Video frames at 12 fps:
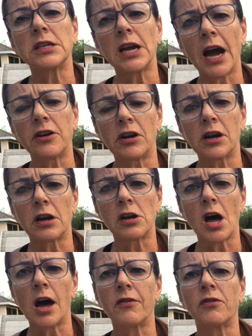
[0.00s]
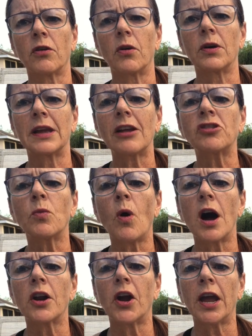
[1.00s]
dehydrated or not. So get your
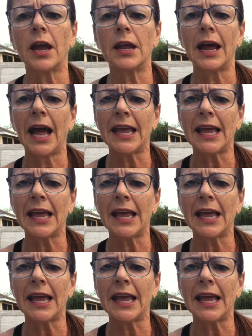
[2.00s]
water in.